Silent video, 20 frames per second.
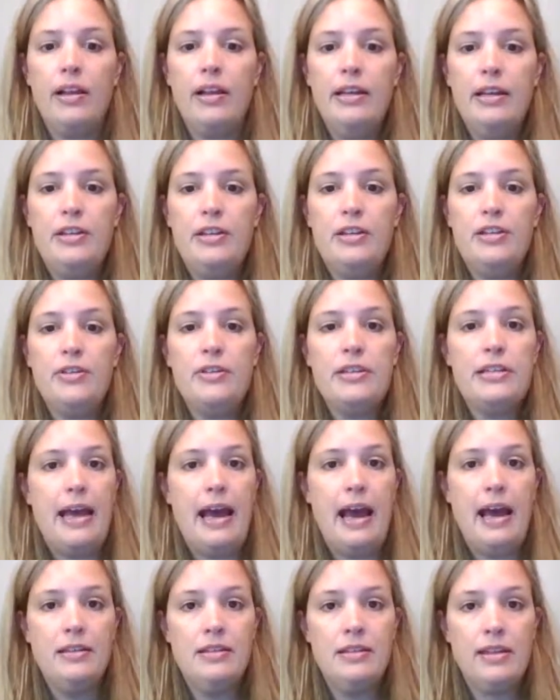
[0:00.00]
all you need to do is
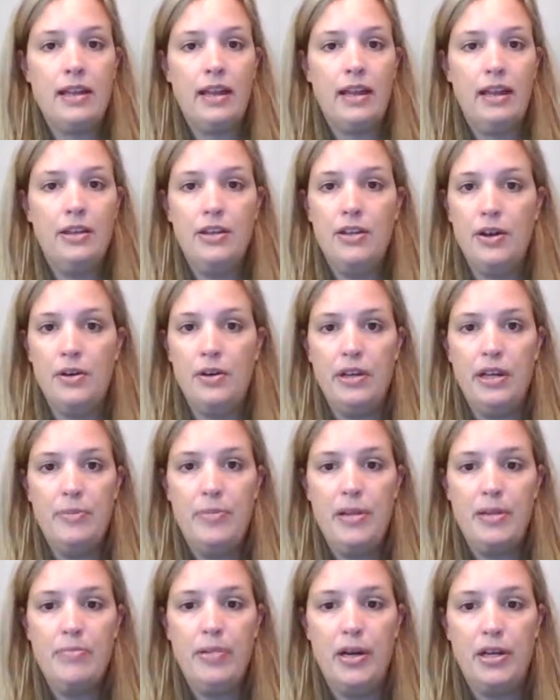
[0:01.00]
ask, and you don't need
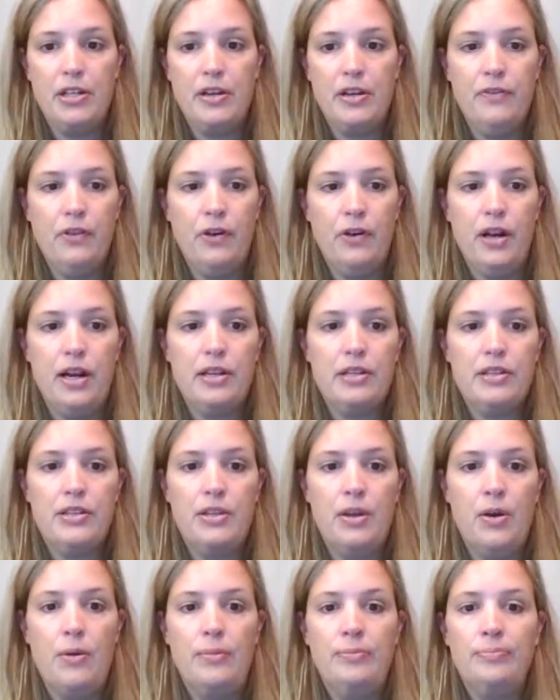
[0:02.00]
a big budget for it.
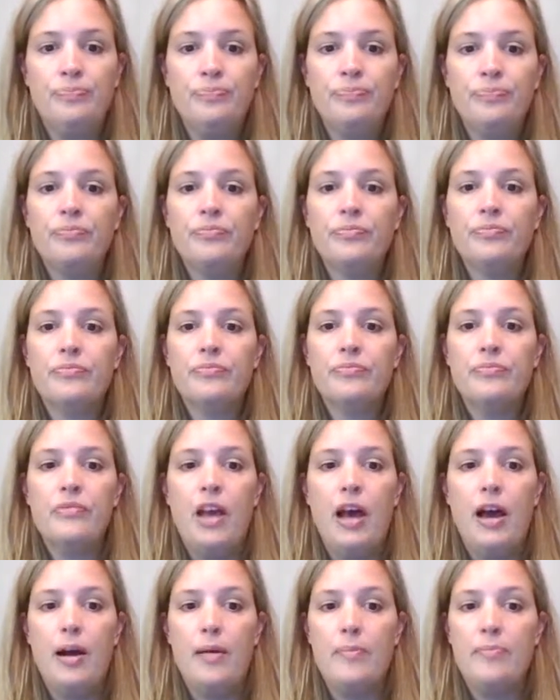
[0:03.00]
So
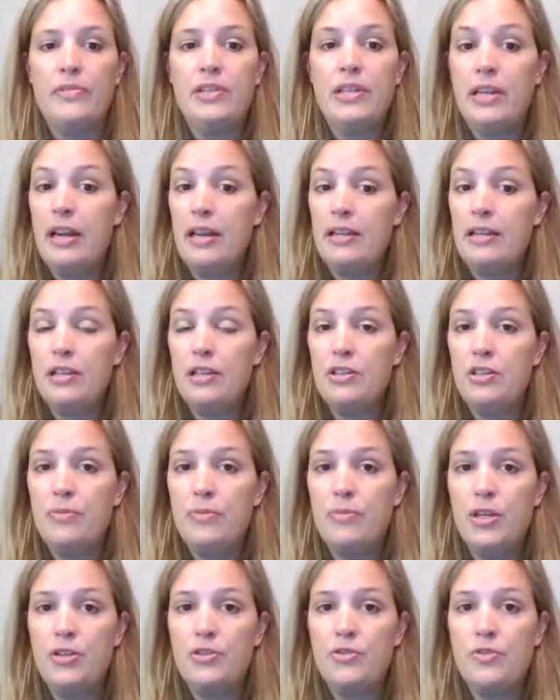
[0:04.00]
um, today's
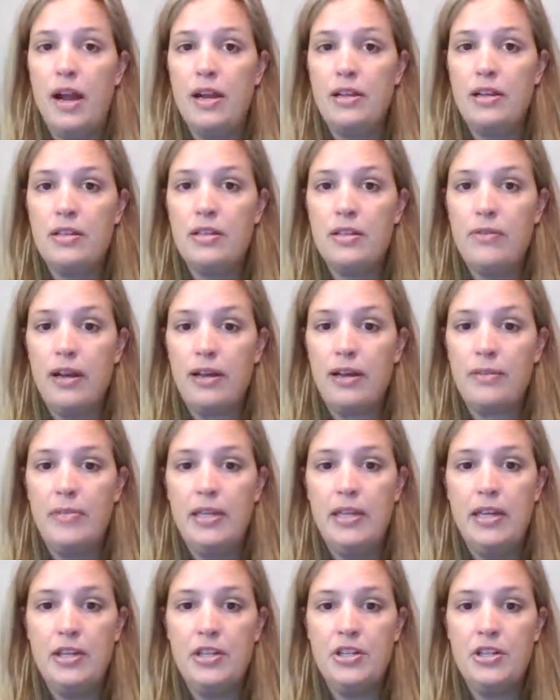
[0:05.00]
consumer trusts the
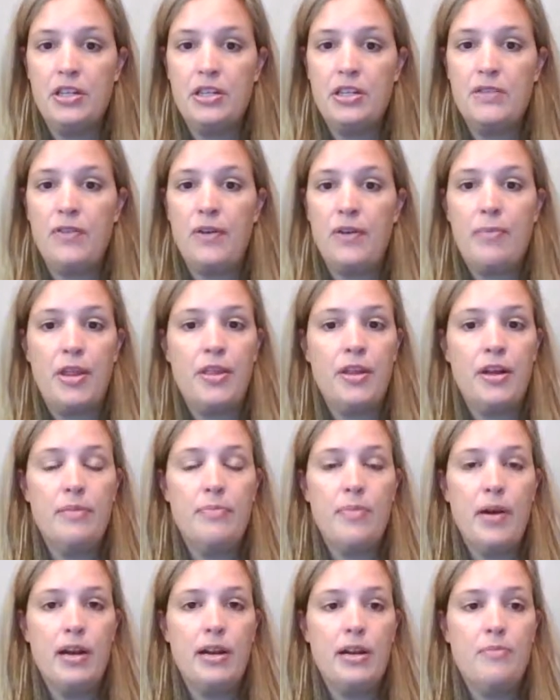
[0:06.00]
recommendations from a
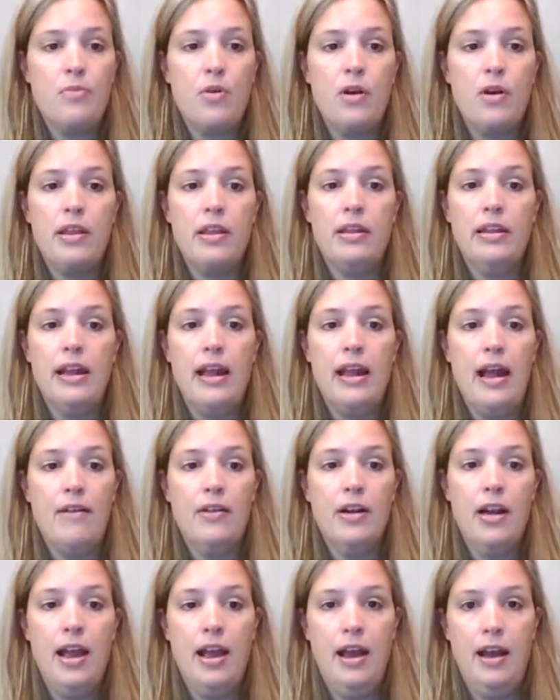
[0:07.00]
third party more than they
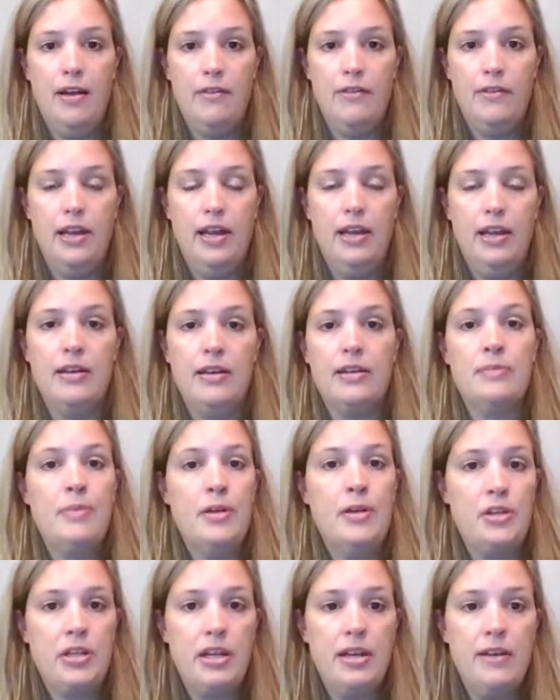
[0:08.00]
ever have, and
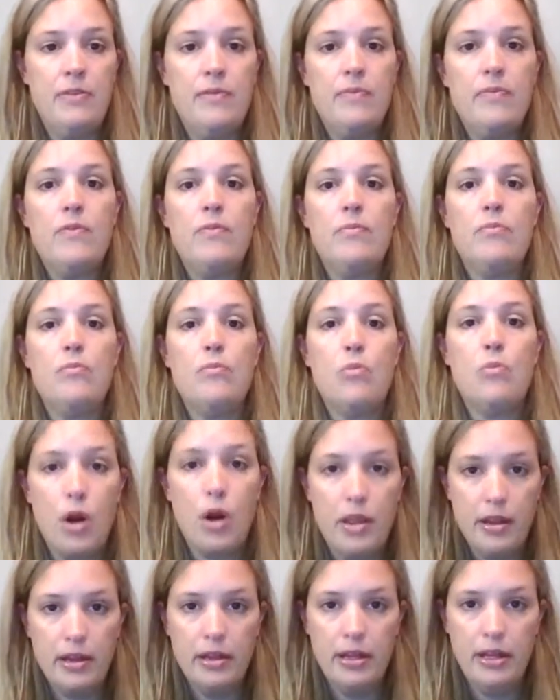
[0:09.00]
especially
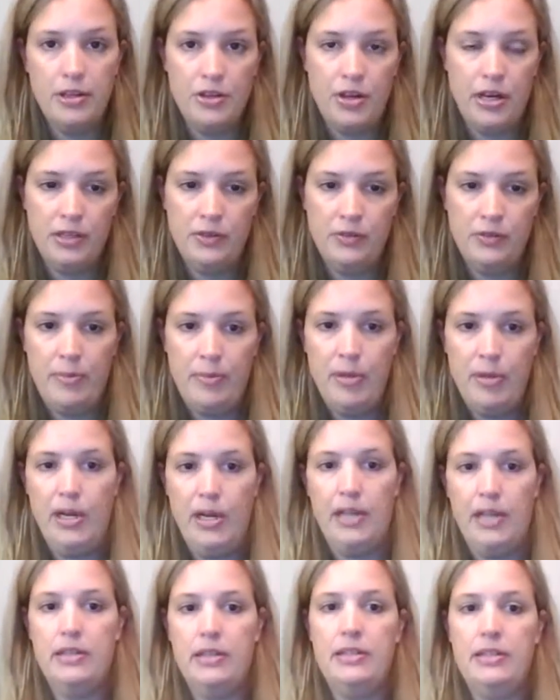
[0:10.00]
more than they trust from the
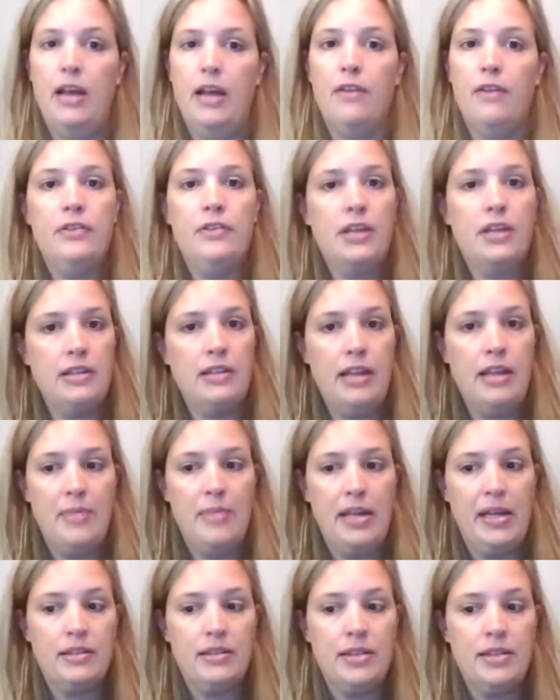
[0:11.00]
brand itself. Doesn't that
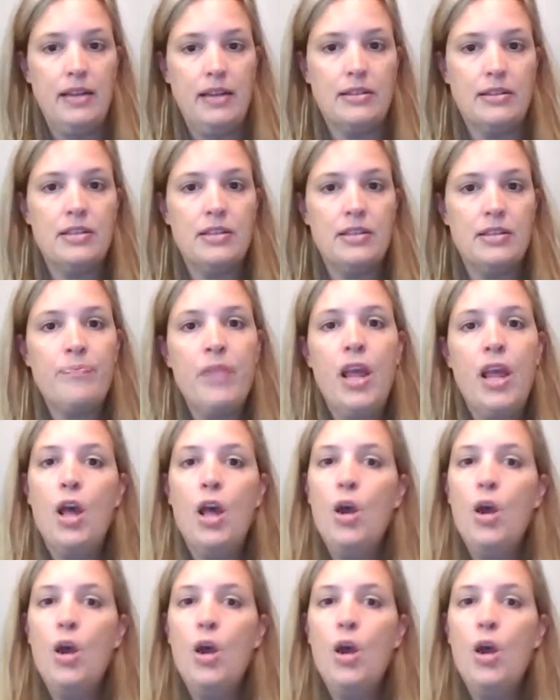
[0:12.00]
make sense?